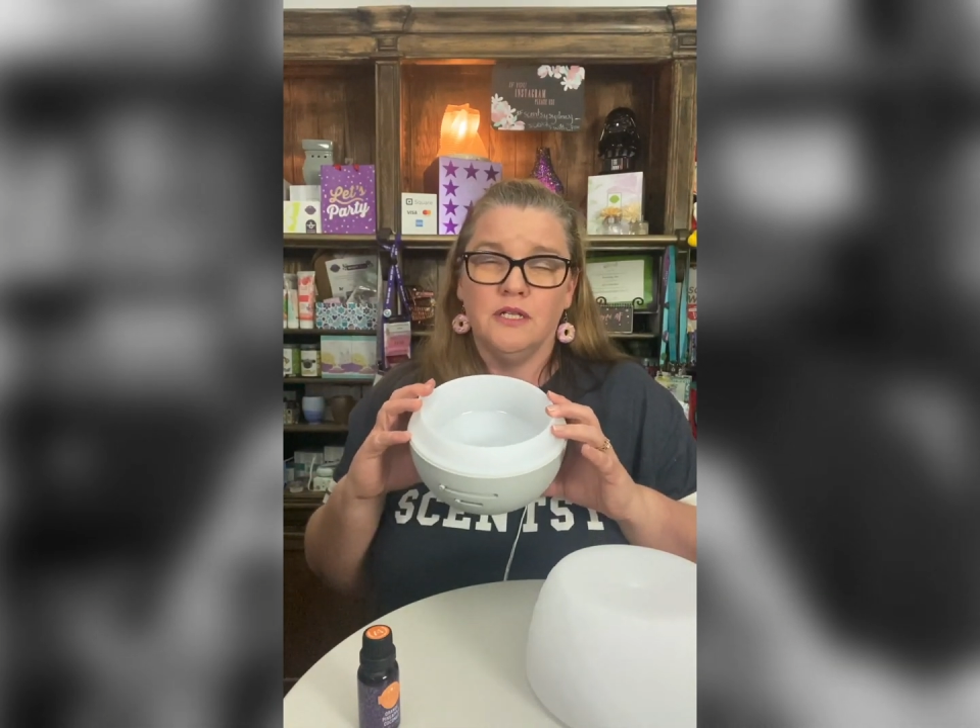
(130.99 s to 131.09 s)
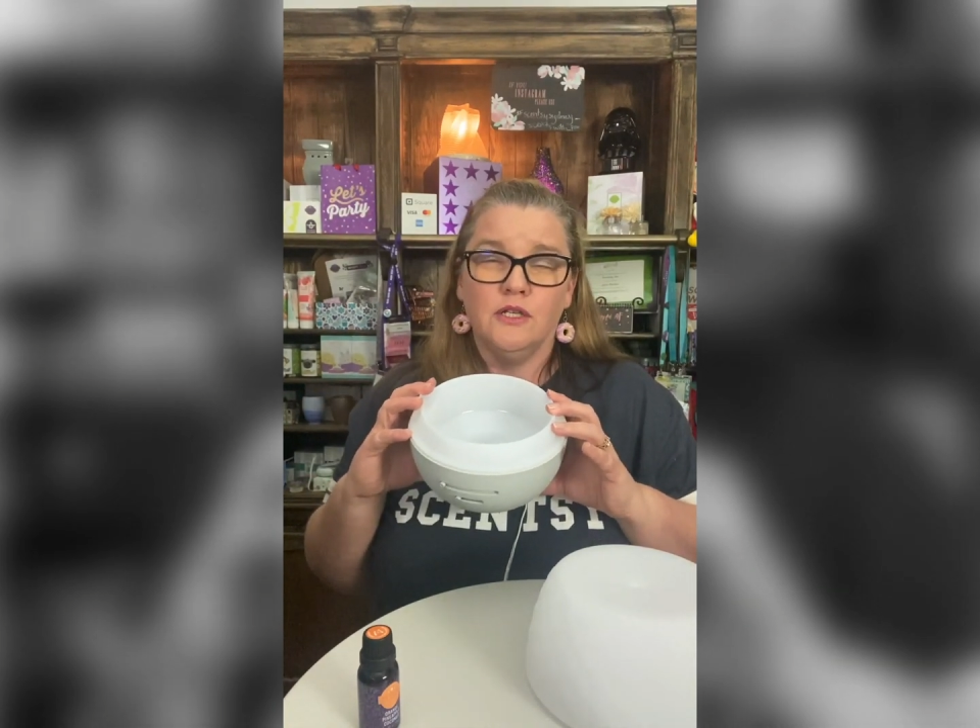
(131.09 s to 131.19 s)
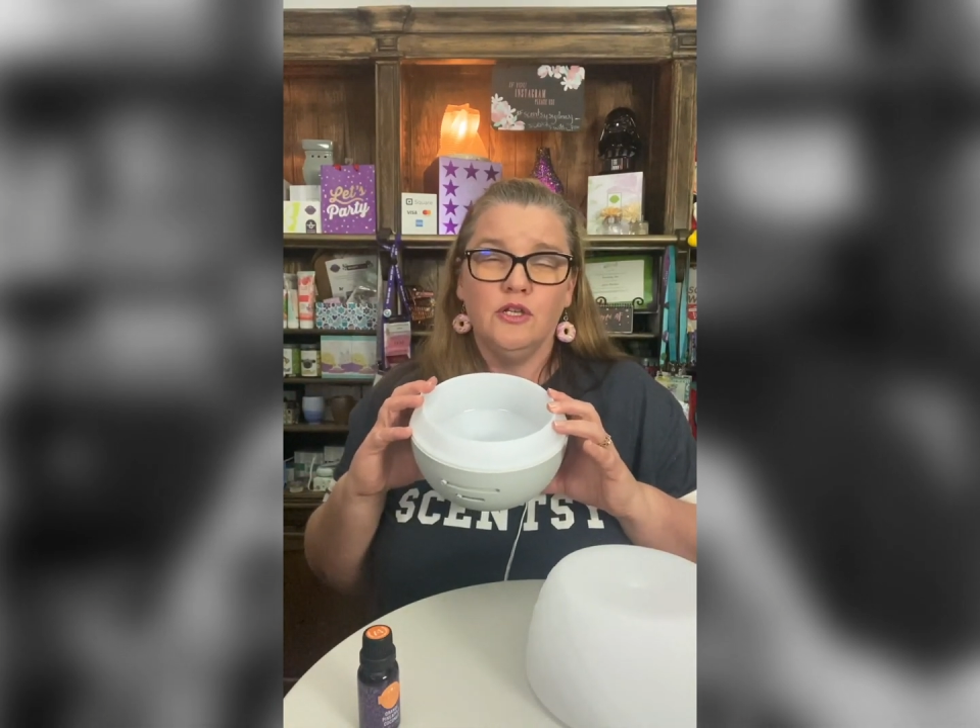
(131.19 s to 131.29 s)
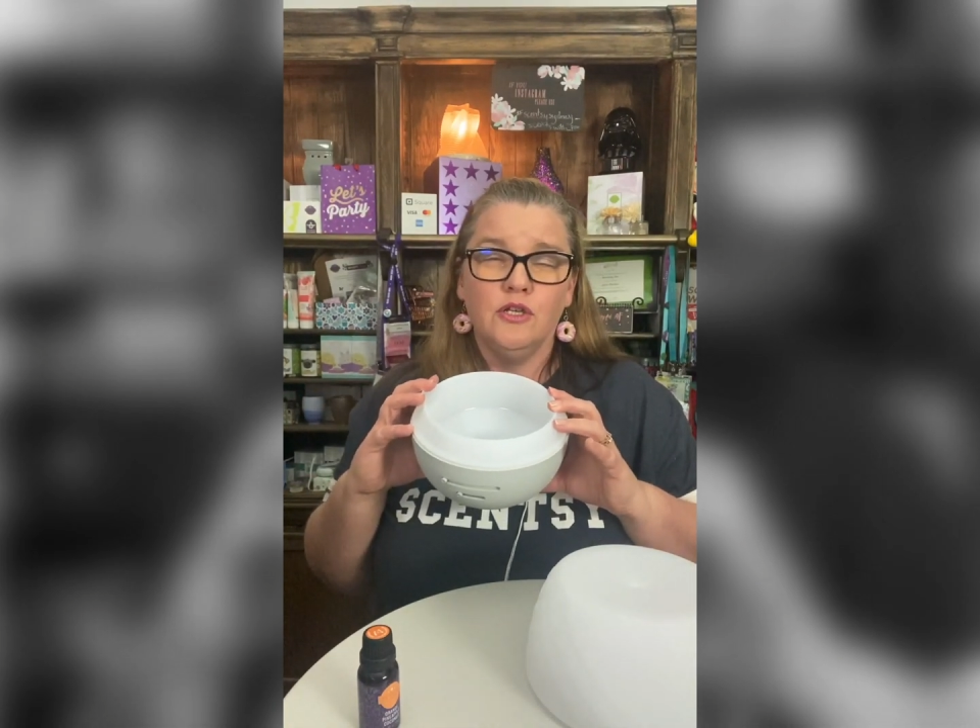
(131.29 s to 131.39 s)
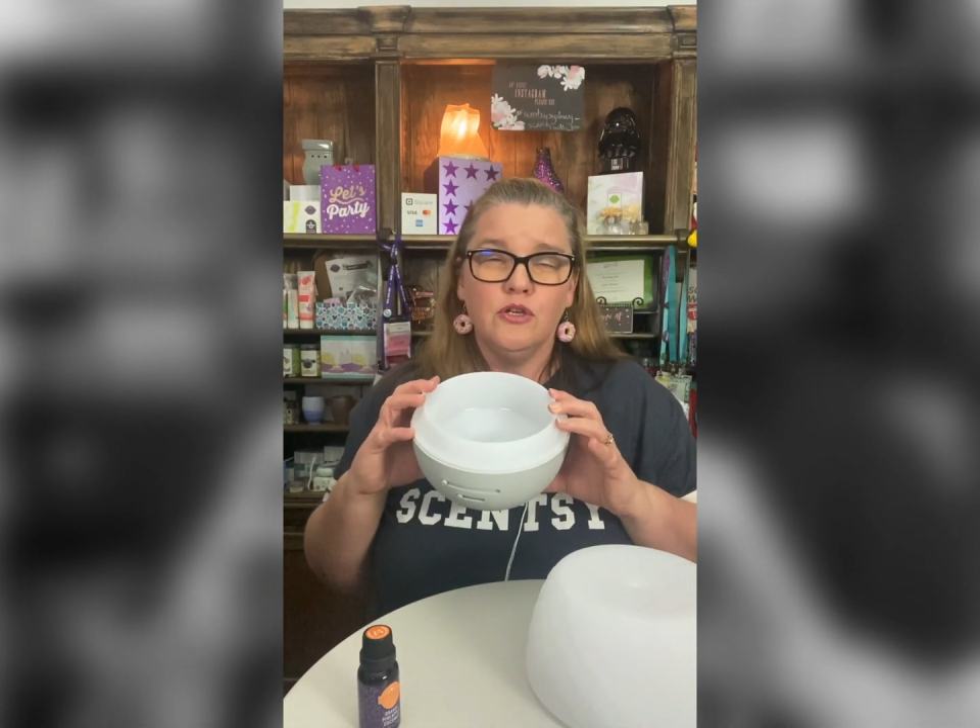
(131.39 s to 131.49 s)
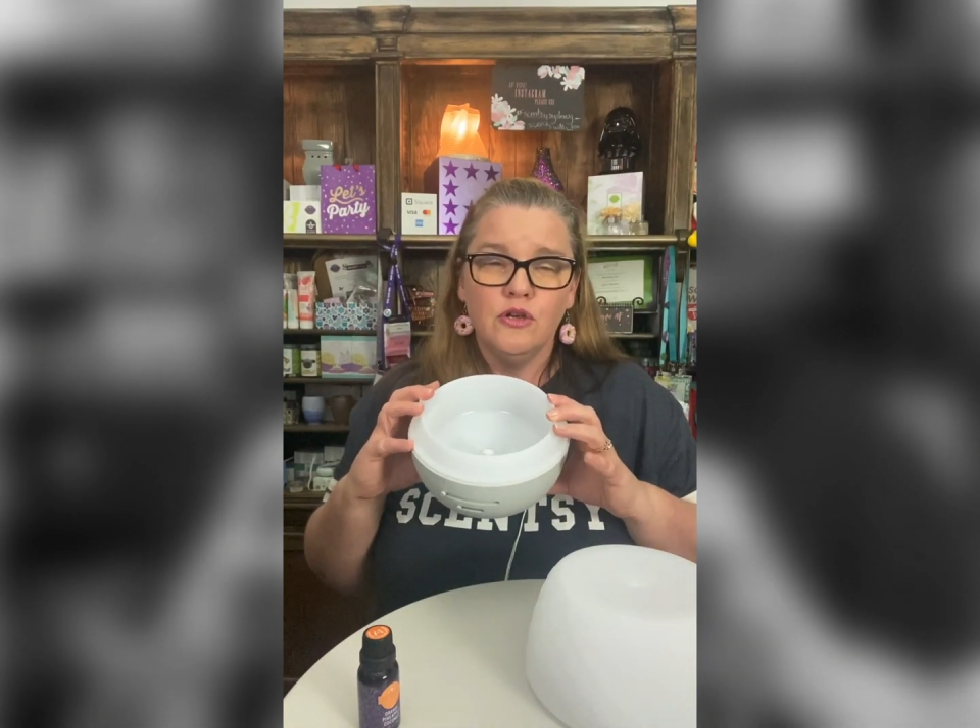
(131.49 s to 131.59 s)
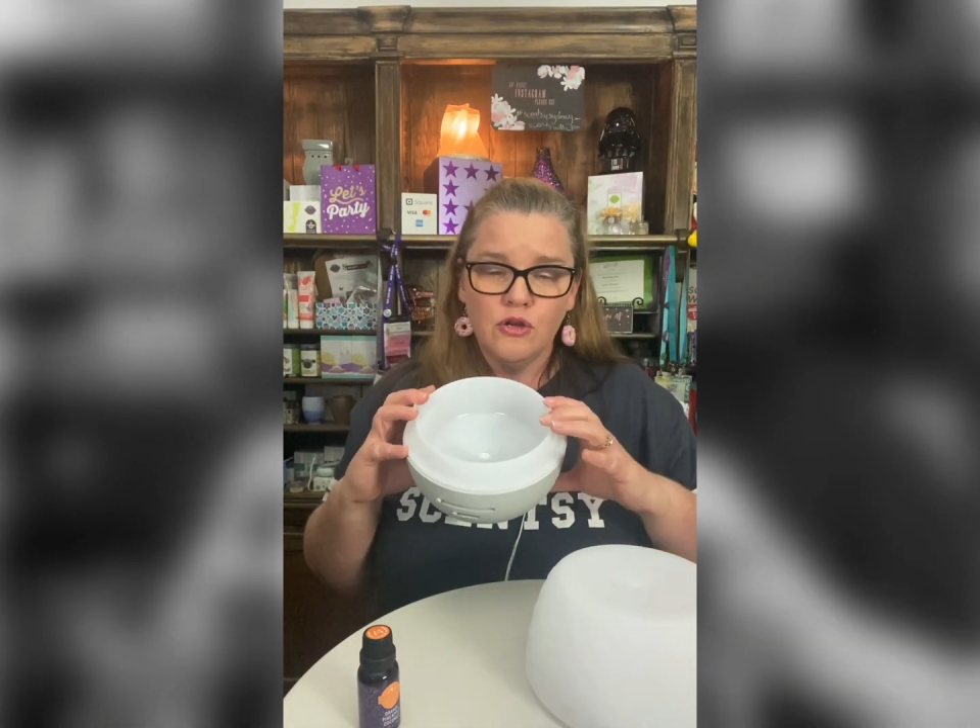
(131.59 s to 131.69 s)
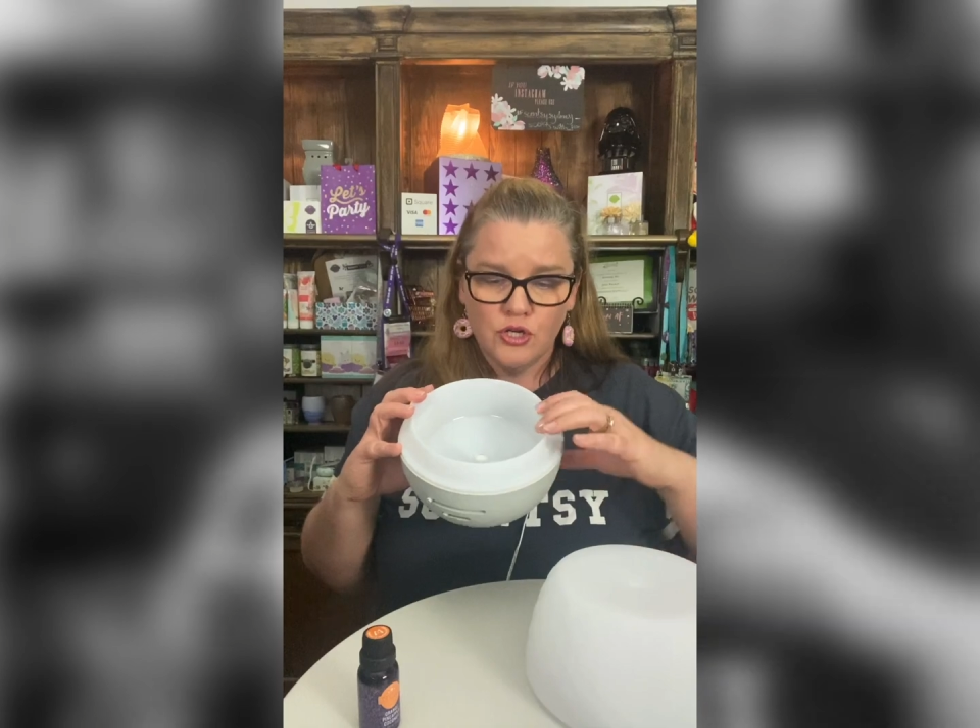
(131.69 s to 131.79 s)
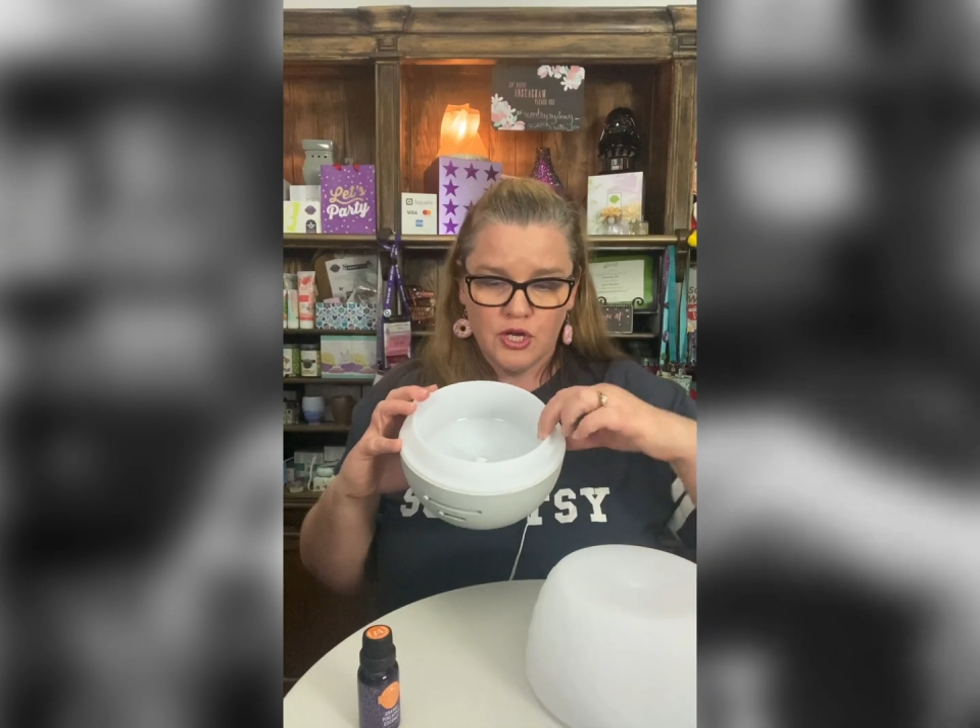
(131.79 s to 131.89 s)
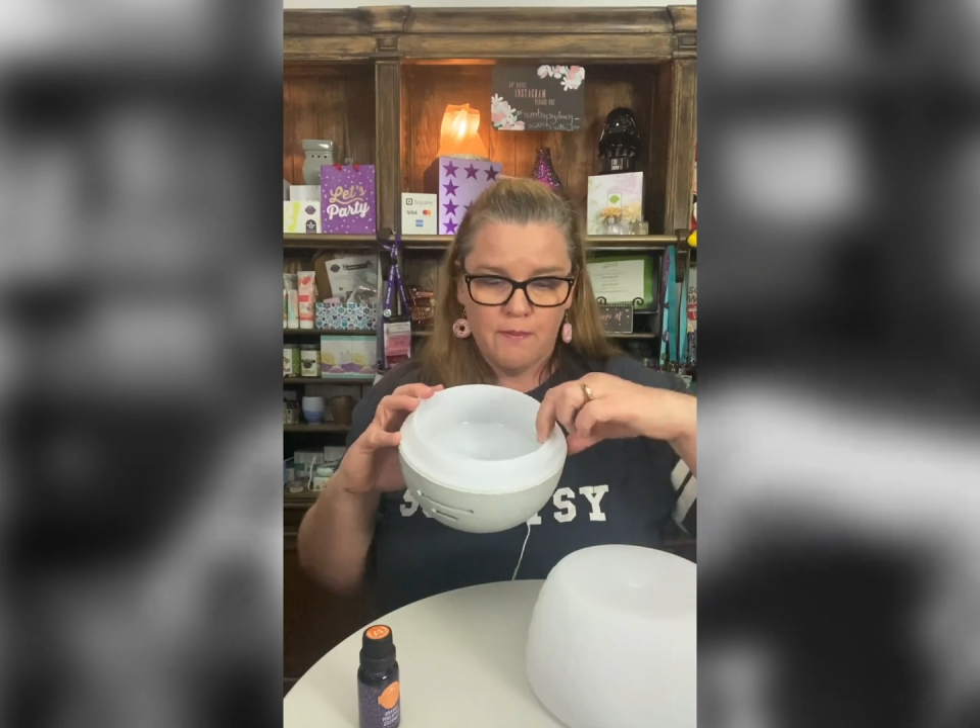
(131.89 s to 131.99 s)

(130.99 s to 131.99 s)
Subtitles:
is a huge